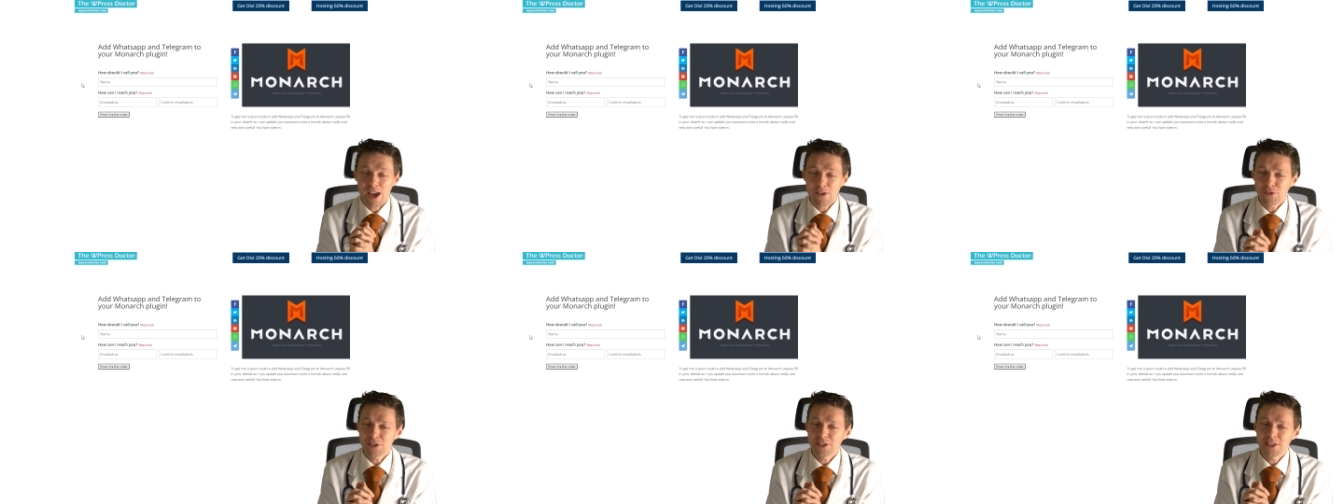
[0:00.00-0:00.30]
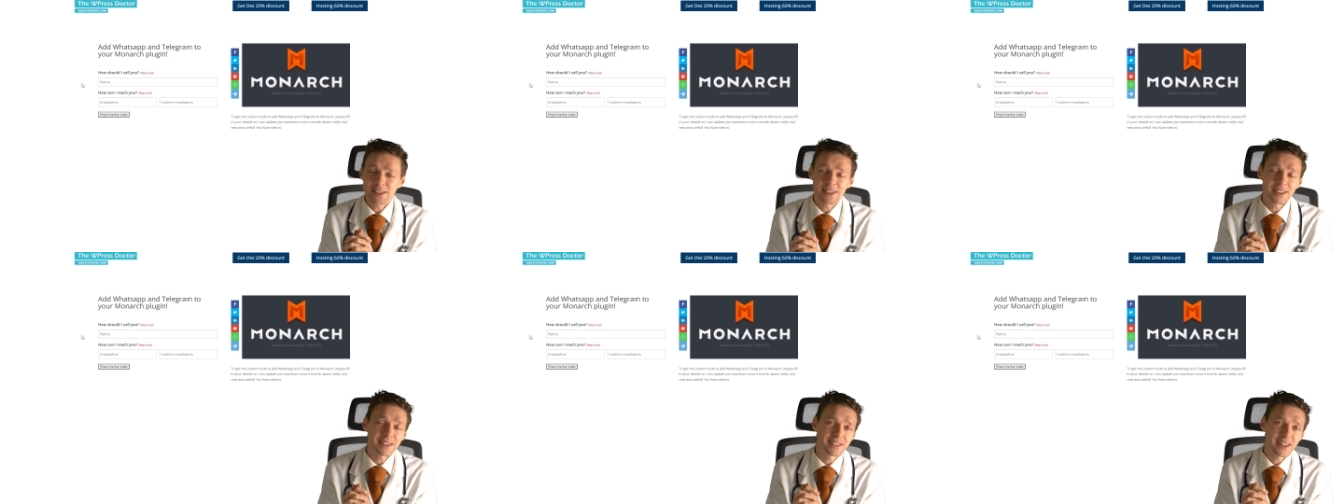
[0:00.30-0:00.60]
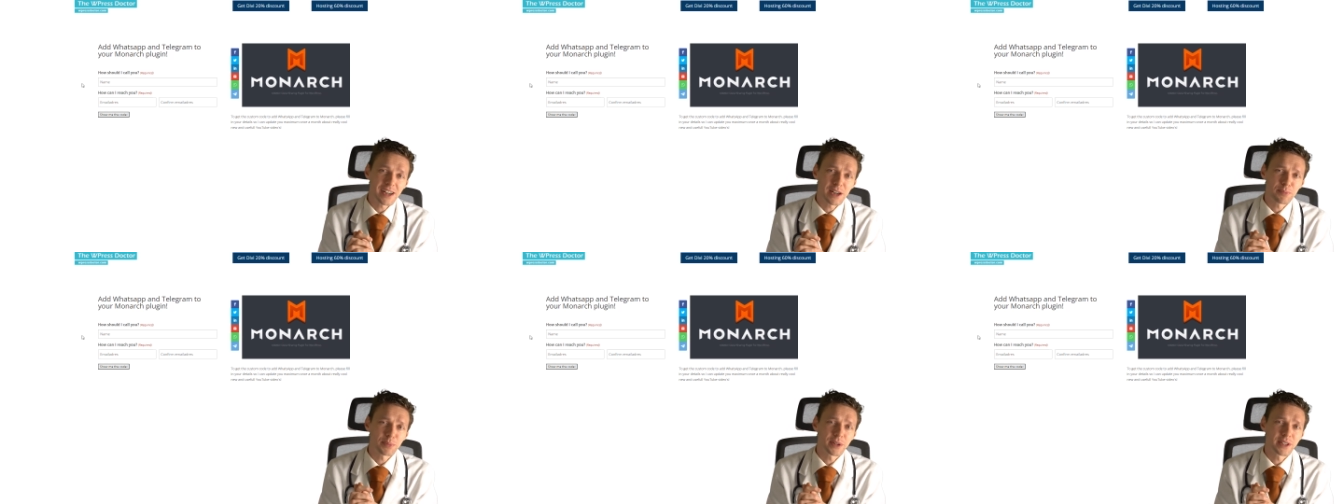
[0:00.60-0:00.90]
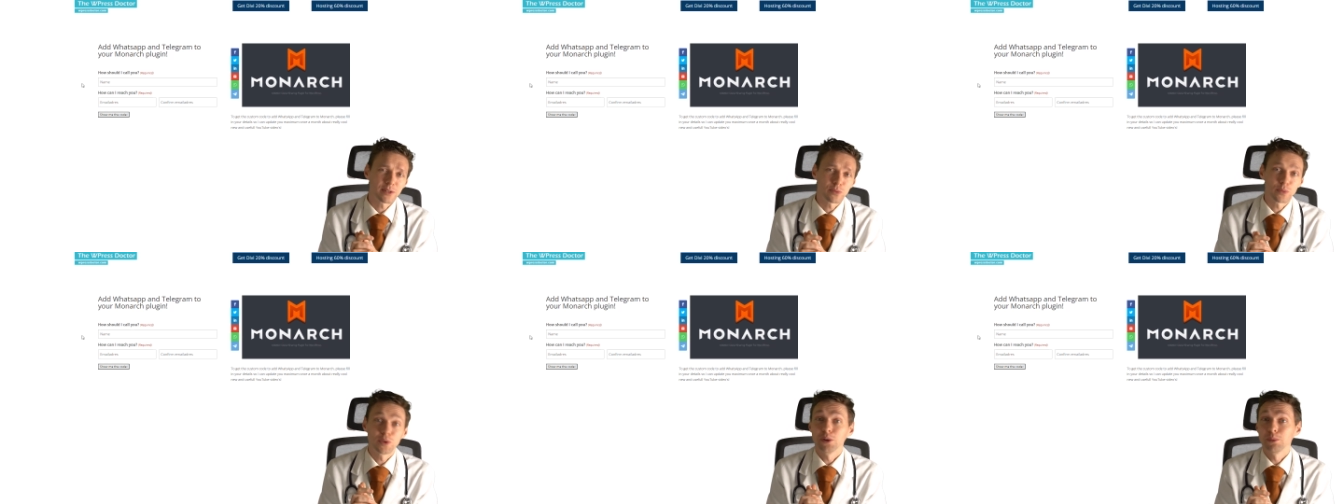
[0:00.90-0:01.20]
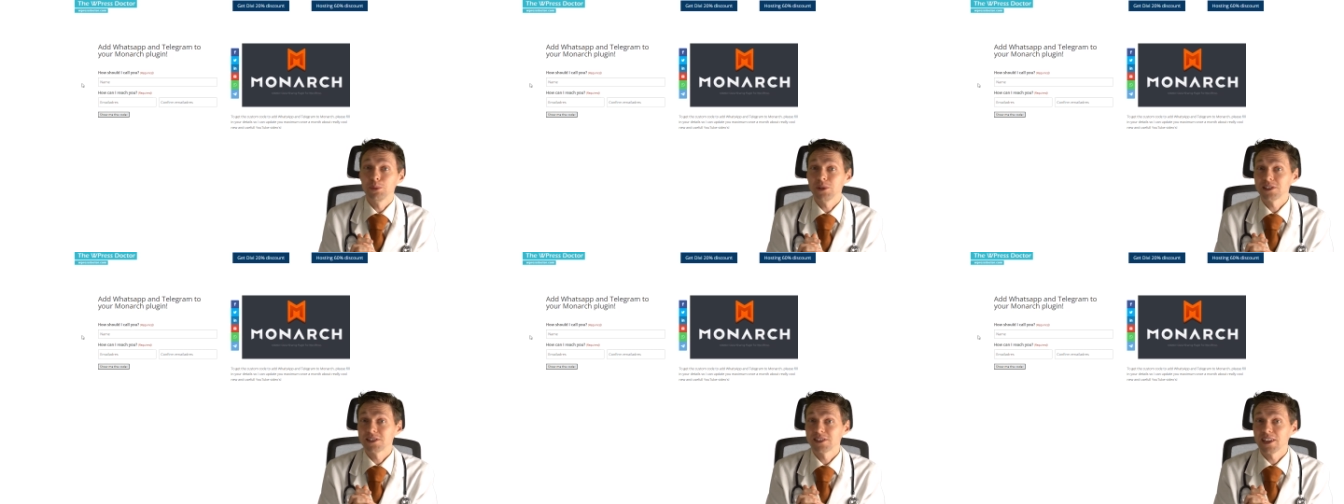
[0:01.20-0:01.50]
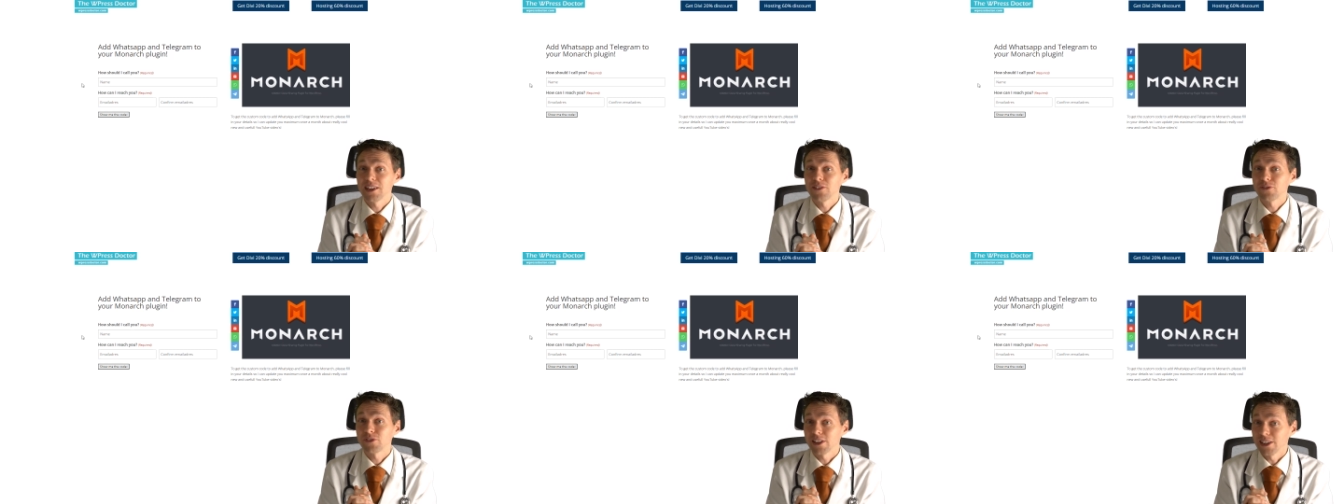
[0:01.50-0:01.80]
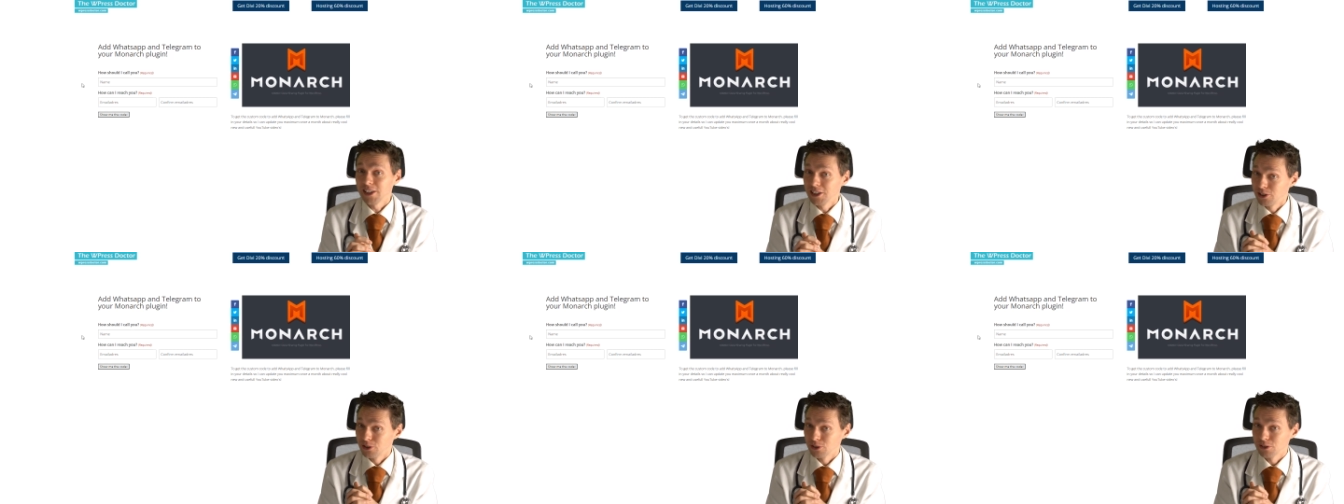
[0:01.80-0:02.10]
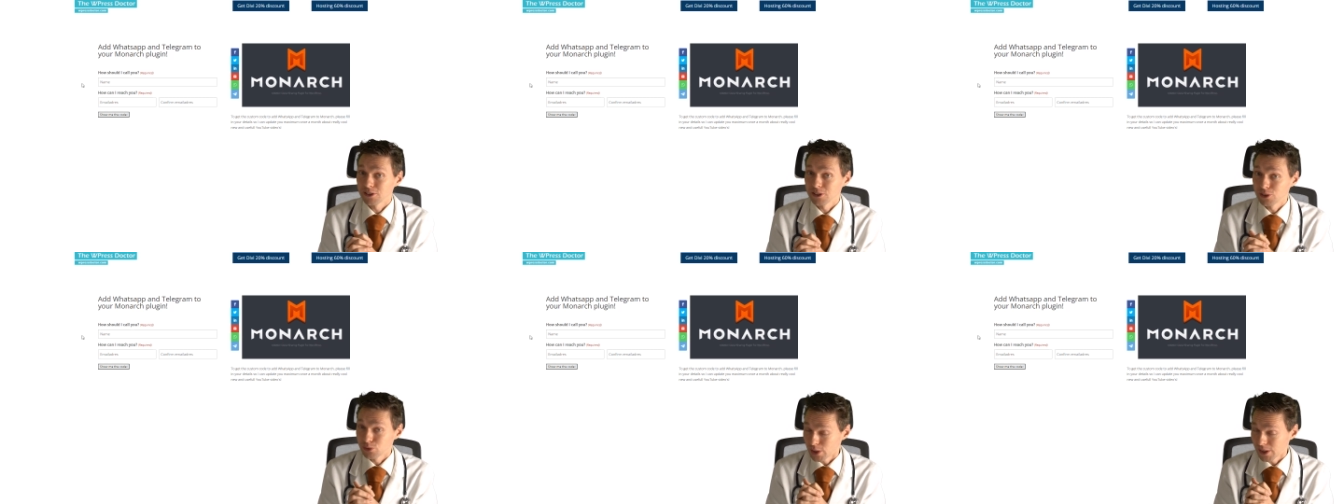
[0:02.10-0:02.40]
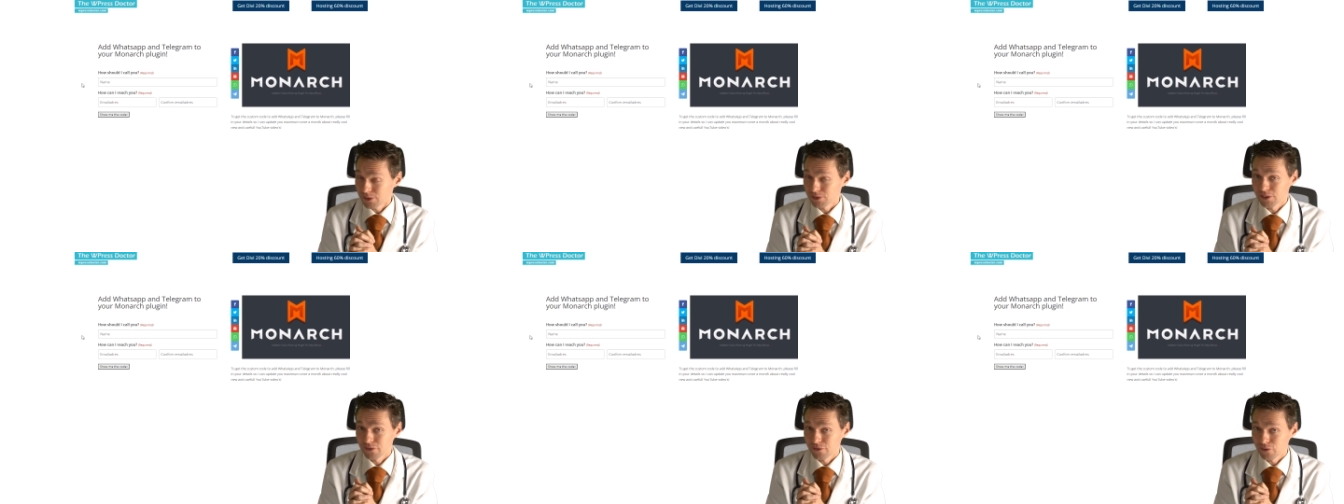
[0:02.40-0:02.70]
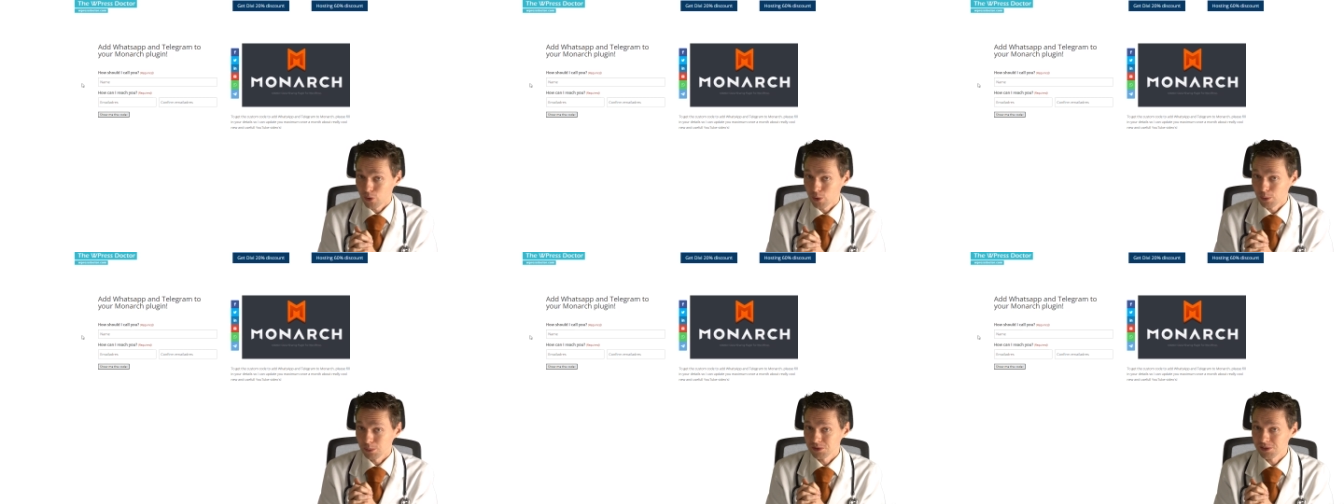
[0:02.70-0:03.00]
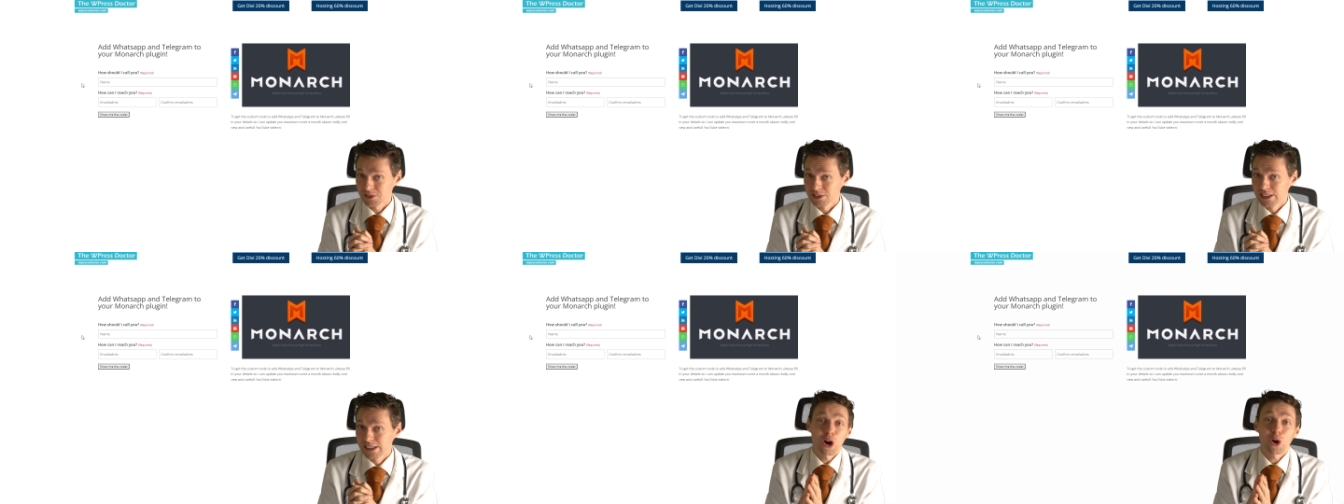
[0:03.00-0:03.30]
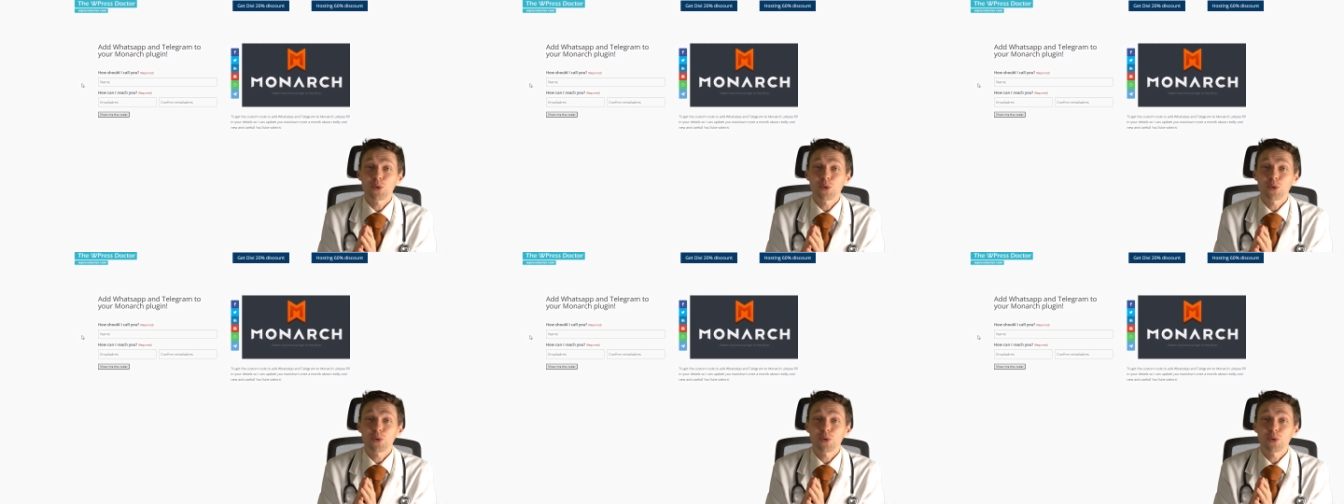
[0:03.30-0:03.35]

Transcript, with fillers: Everything they type in will be saved in your Gravity forms.